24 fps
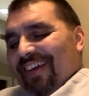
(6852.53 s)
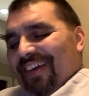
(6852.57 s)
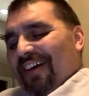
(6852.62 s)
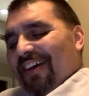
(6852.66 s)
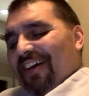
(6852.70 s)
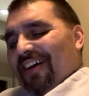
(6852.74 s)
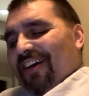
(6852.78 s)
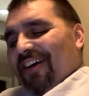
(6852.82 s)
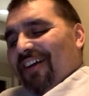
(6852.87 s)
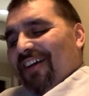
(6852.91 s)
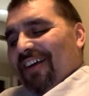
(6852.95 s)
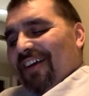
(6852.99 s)

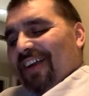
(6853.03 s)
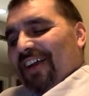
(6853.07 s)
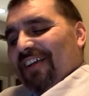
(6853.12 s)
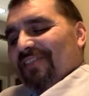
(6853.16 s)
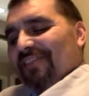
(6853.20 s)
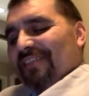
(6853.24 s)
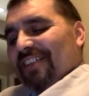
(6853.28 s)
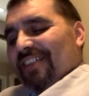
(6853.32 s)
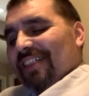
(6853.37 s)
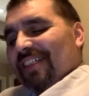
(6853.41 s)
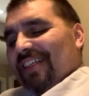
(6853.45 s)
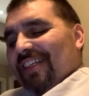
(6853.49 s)
Hard Life
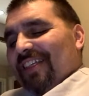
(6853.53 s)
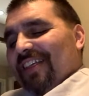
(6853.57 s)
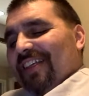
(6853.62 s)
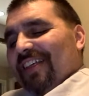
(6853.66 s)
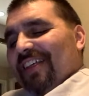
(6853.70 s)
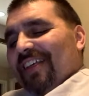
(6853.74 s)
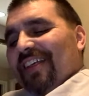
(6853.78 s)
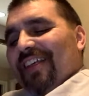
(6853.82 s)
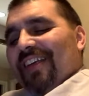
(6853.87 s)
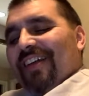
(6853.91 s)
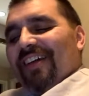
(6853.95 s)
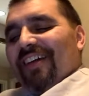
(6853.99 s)
said,
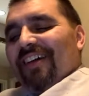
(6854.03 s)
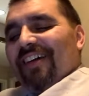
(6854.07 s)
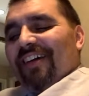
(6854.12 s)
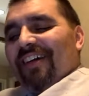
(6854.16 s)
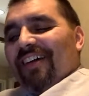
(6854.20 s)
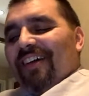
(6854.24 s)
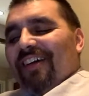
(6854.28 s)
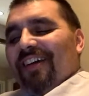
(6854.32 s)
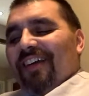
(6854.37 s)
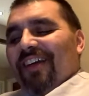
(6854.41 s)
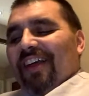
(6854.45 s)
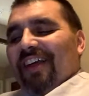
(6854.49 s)

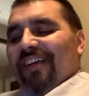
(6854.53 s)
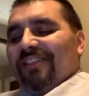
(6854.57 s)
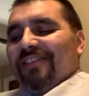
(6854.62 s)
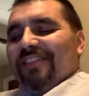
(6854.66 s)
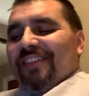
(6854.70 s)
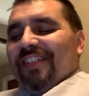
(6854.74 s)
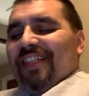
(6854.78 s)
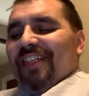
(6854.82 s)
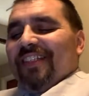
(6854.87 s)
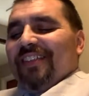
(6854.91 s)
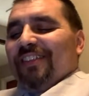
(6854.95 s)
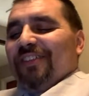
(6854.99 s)
Hard Life
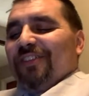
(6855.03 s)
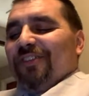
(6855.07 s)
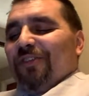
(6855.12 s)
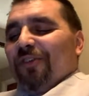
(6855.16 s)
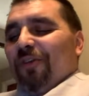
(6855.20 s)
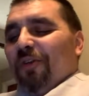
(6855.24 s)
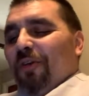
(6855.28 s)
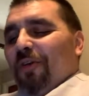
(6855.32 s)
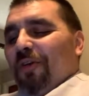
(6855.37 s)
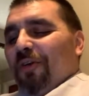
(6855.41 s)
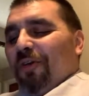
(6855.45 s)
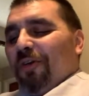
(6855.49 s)
said,
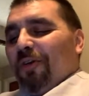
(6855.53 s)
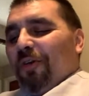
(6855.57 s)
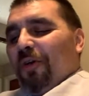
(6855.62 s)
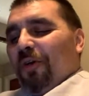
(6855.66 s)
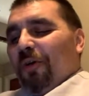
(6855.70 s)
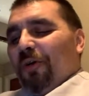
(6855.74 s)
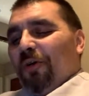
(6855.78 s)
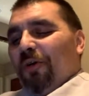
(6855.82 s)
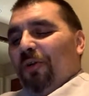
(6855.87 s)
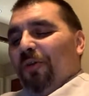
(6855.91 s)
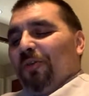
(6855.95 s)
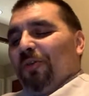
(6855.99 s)
sore,
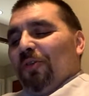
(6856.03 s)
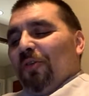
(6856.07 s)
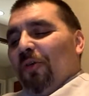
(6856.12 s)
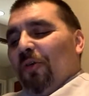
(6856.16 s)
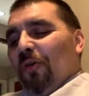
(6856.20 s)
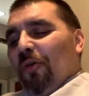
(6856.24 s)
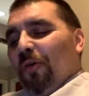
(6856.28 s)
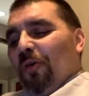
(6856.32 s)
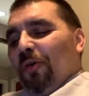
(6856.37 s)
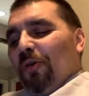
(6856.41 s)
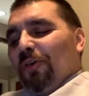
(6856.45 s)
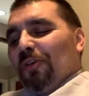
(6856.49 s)
old,
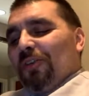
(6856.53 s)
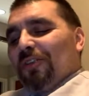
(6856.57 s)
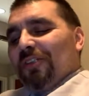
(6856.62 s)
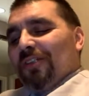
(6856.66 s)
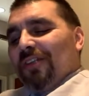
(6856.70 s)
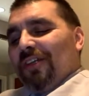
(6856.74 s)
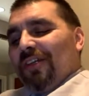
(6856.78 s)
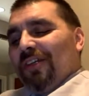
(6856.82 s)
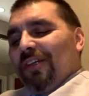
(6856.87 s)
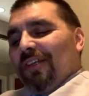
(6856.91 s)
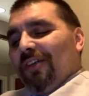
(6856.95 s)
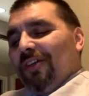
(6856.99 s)
horsed, a
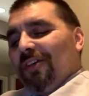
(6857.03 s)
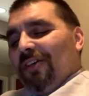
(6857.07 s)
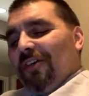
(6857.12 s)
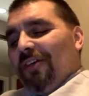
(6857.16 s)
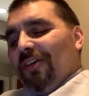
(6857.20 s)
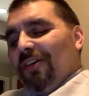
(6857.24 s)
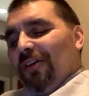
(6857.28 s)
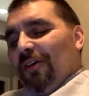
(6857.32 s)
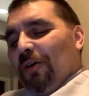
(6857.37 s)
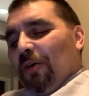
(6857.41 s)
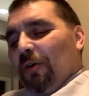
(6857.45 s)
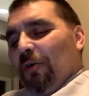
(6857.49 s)
little
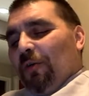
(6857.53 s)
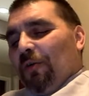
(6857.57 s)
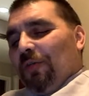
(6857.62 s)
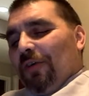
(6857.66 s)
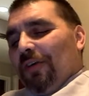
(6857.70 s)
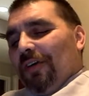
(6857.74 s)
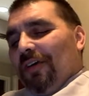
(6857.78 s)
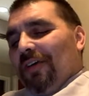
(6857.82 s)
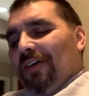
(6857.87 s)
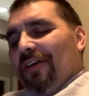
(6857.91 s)
hungover.